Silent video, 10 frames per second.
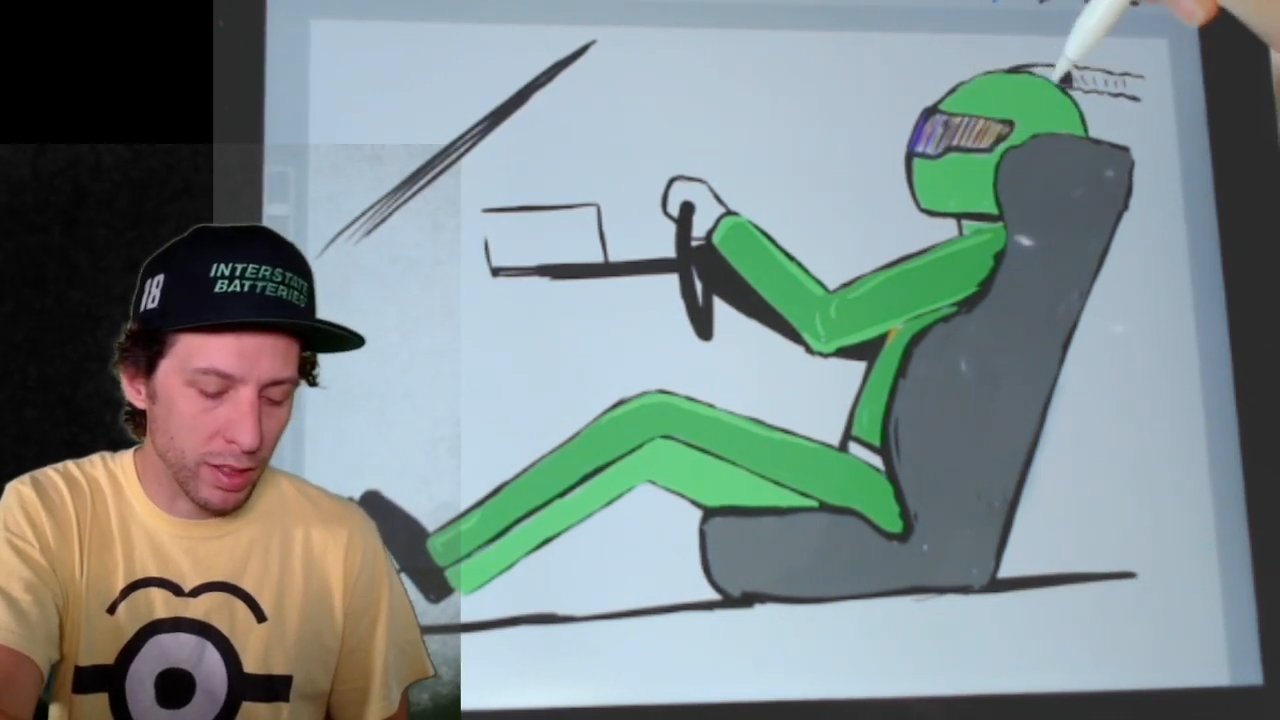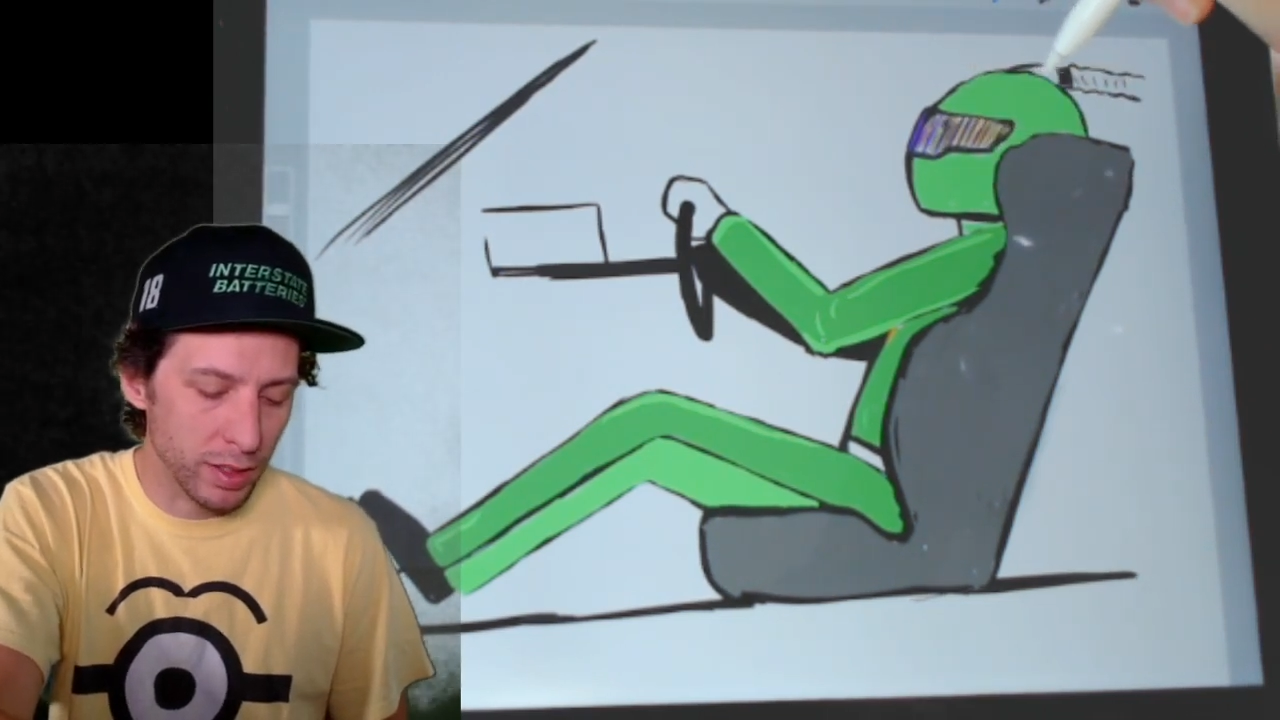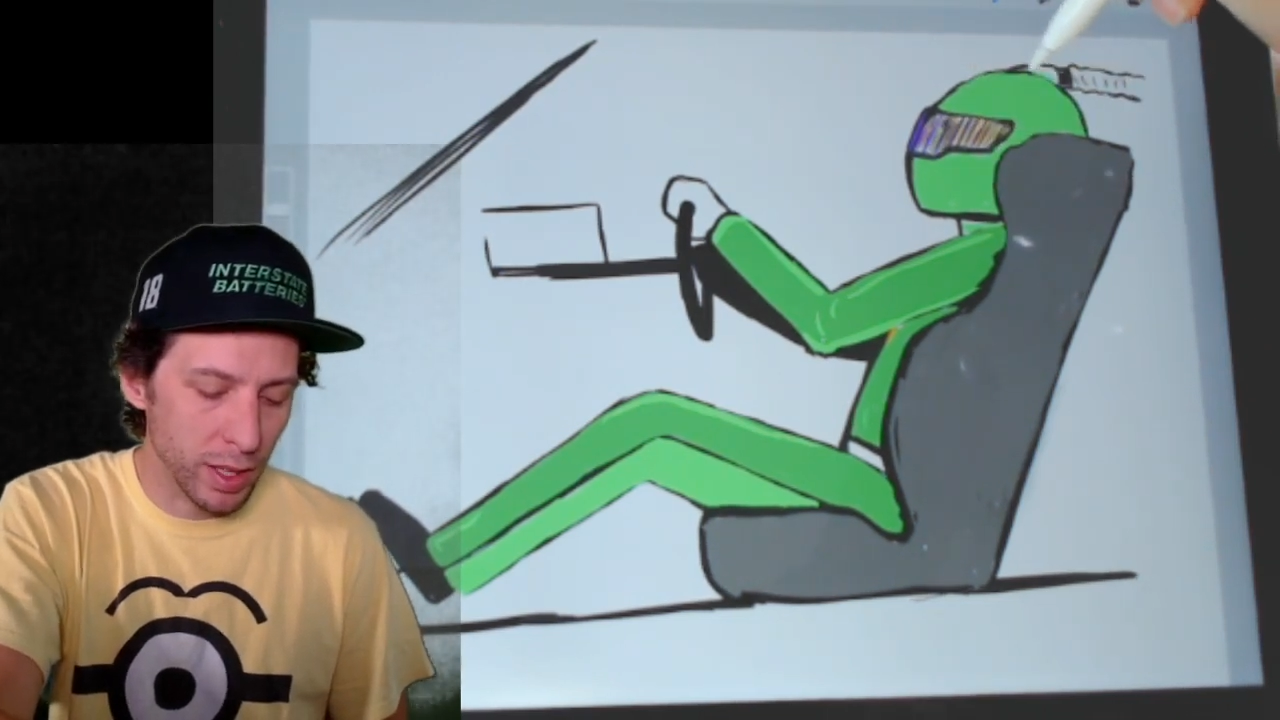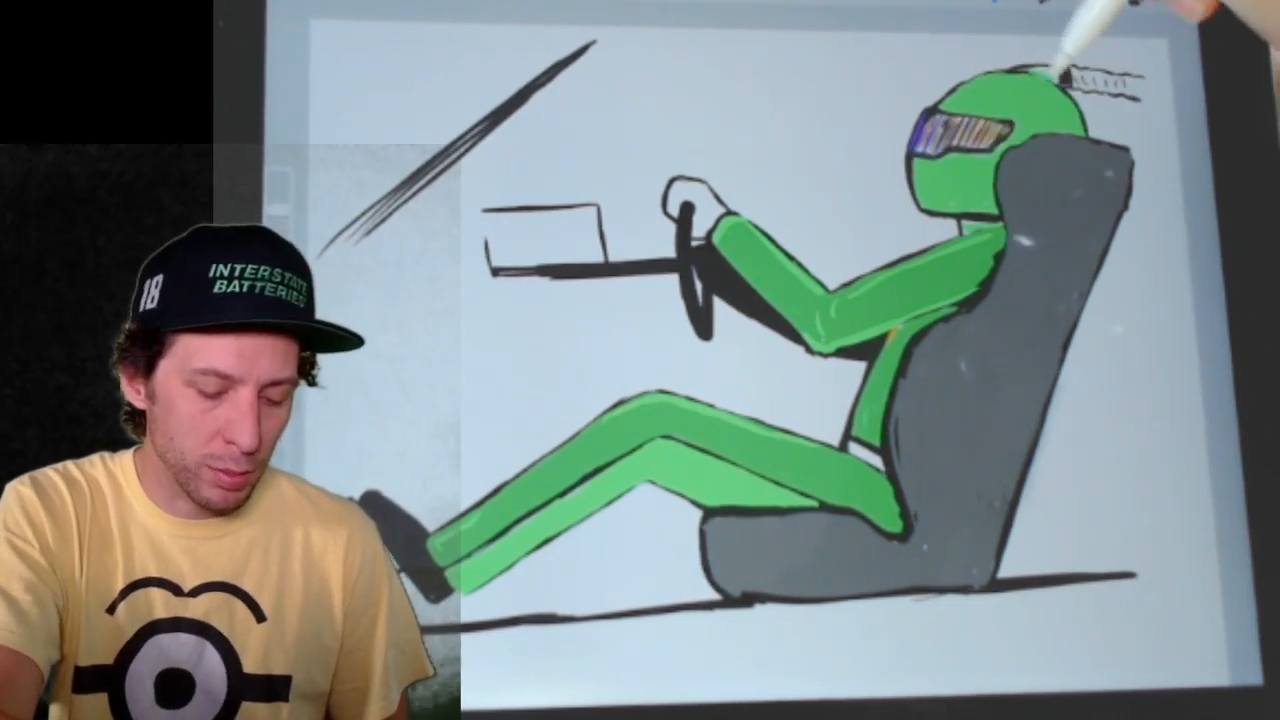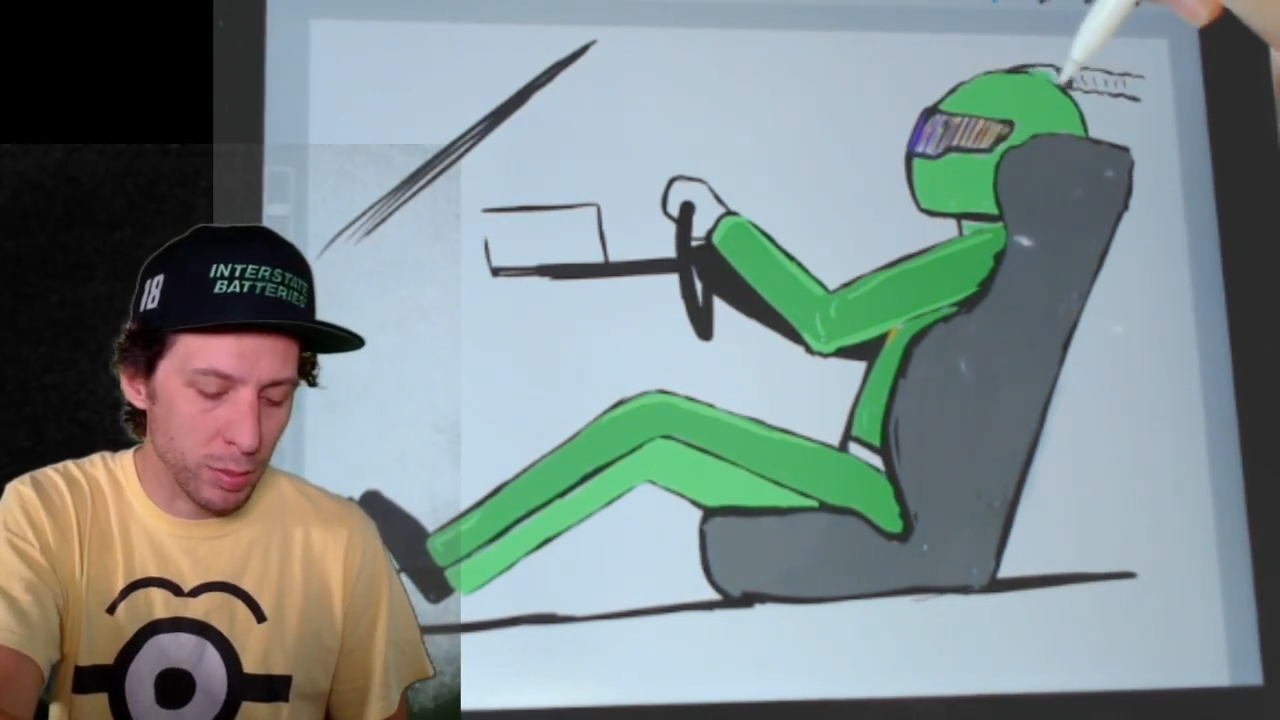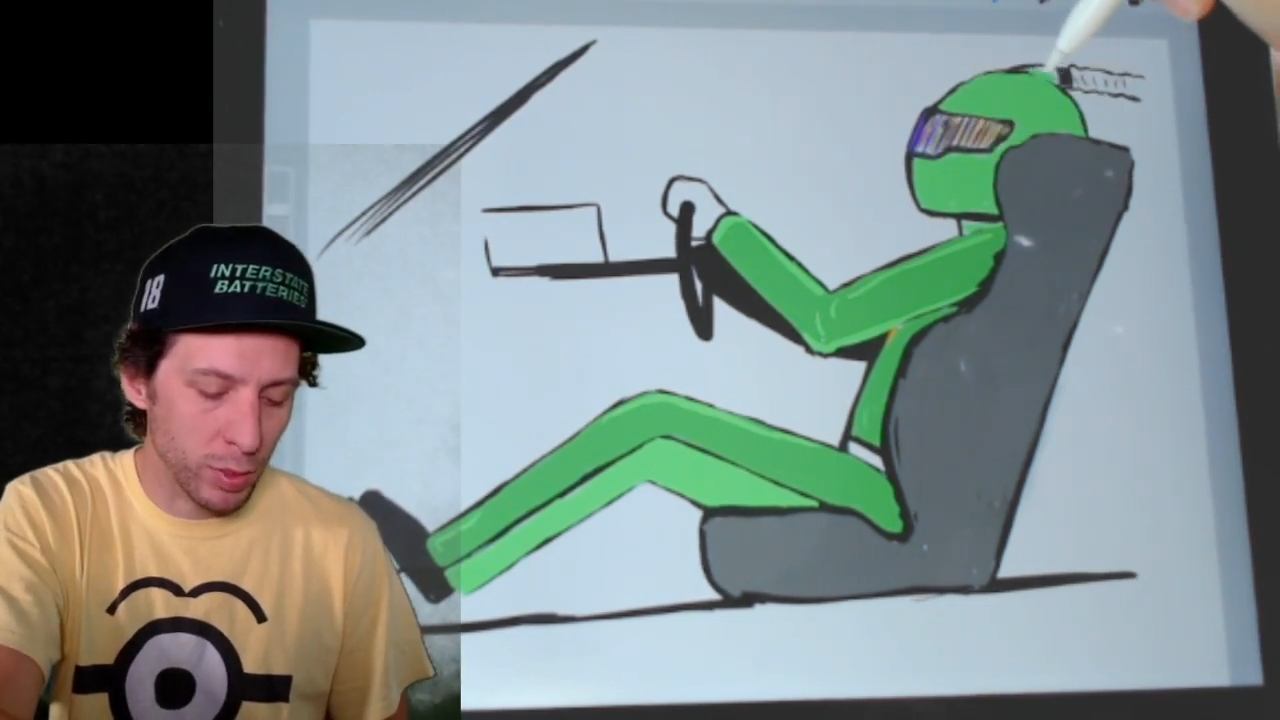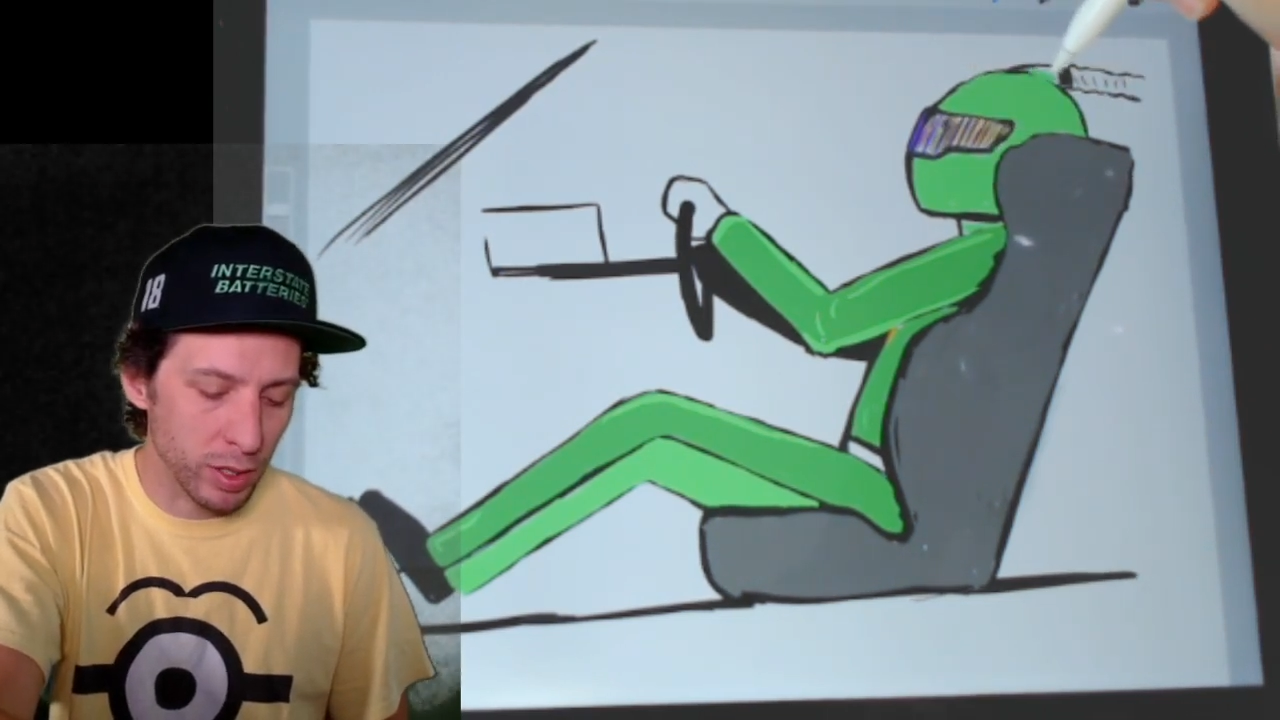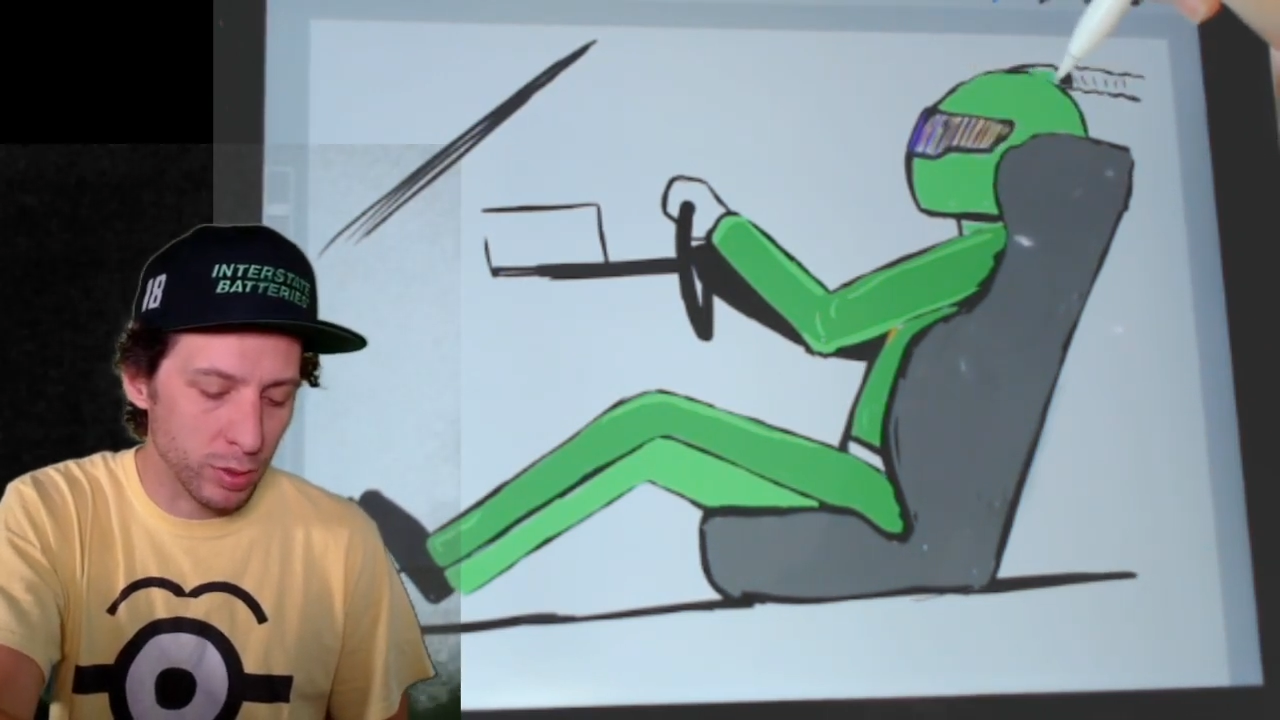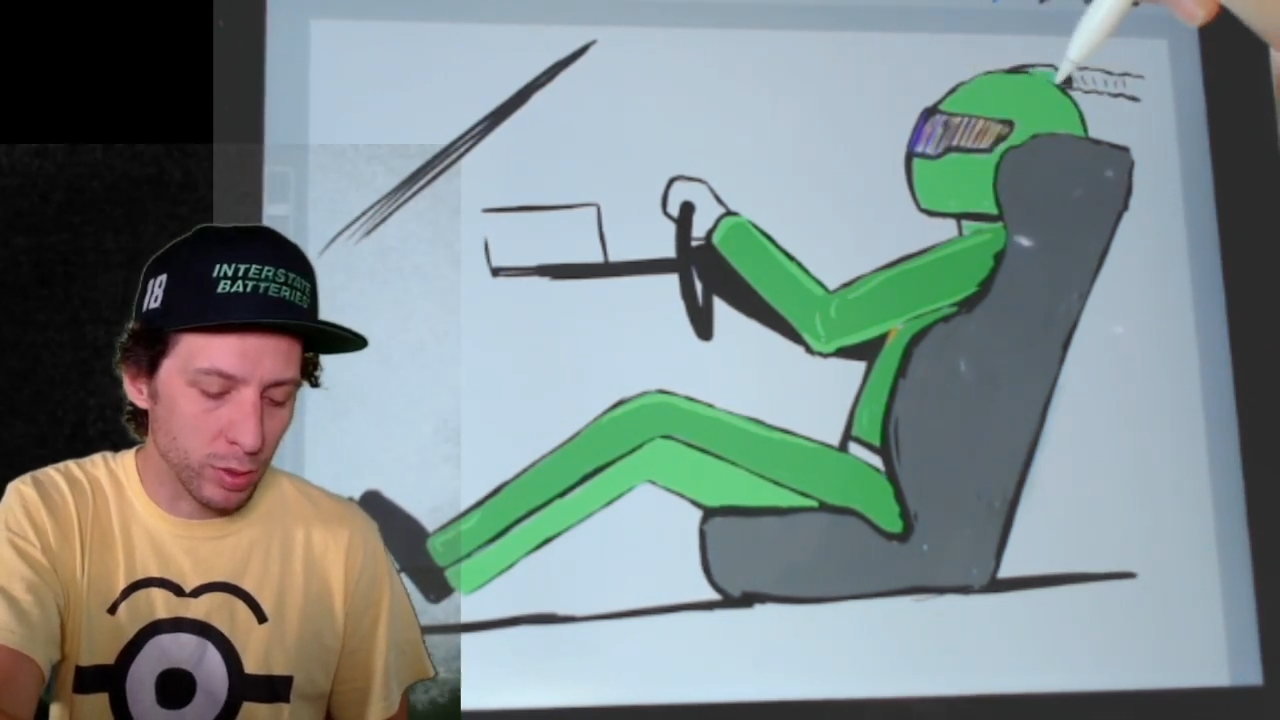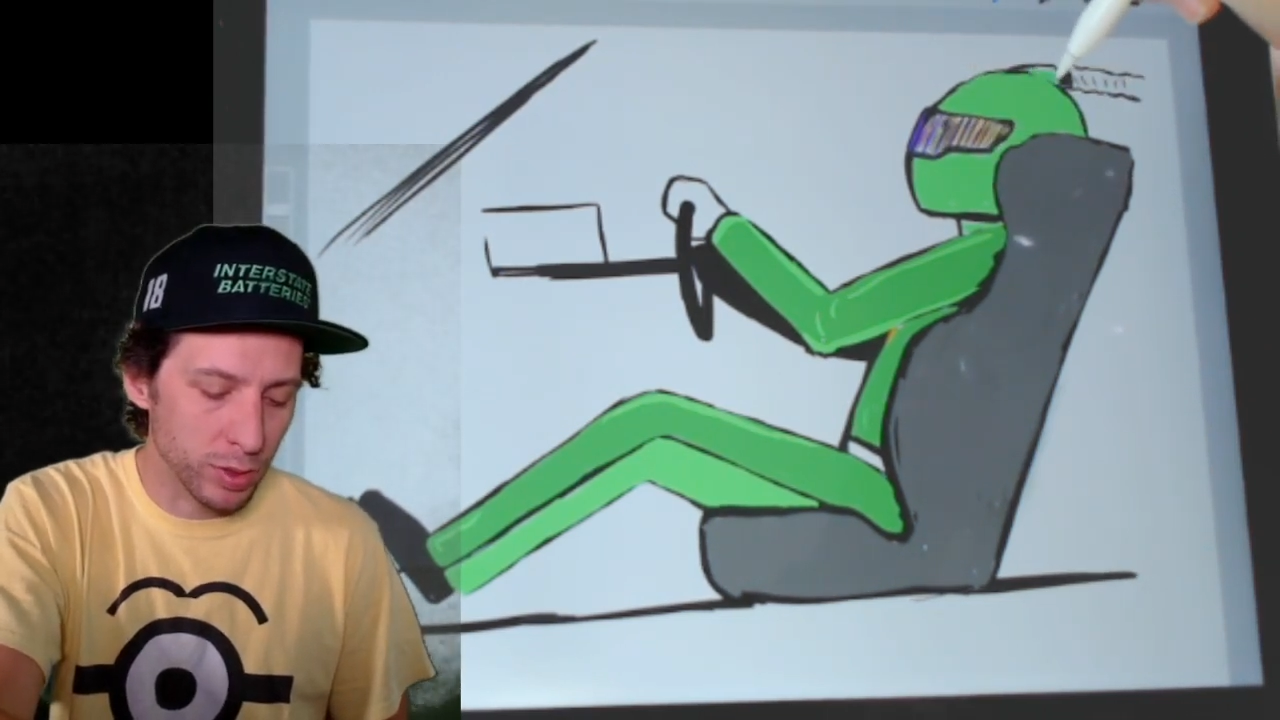I think that'd be pretty
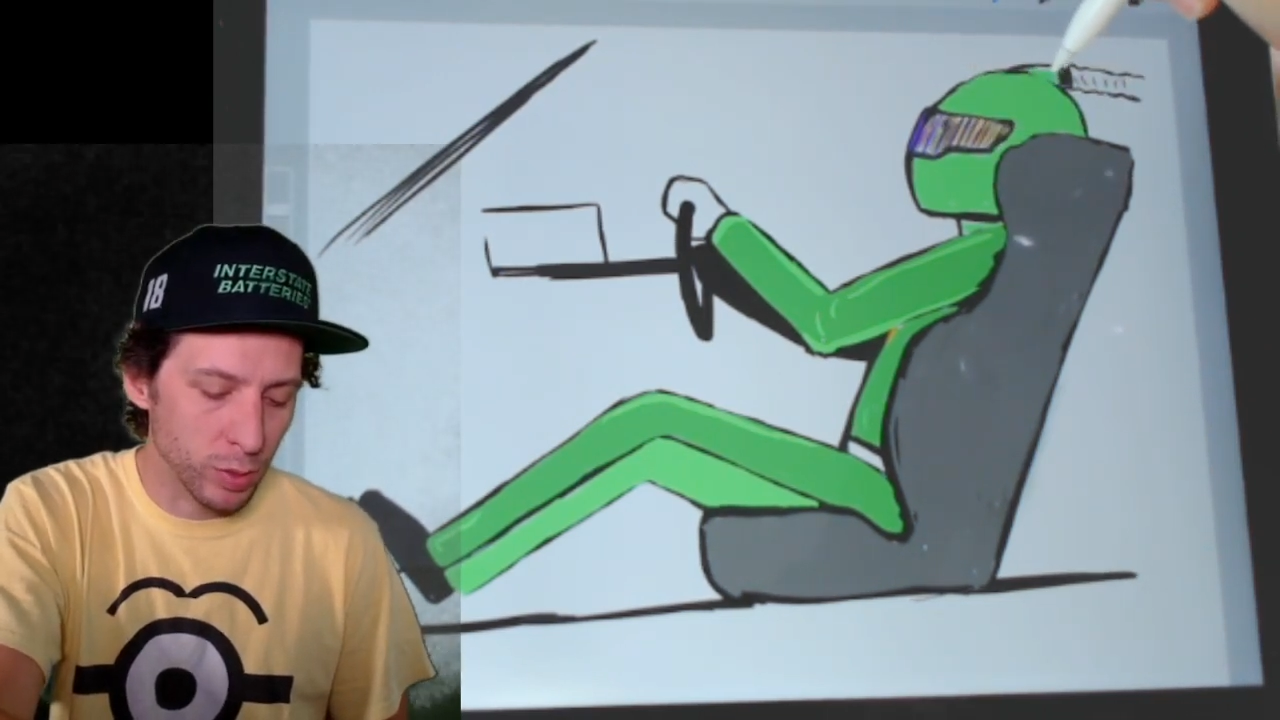cool,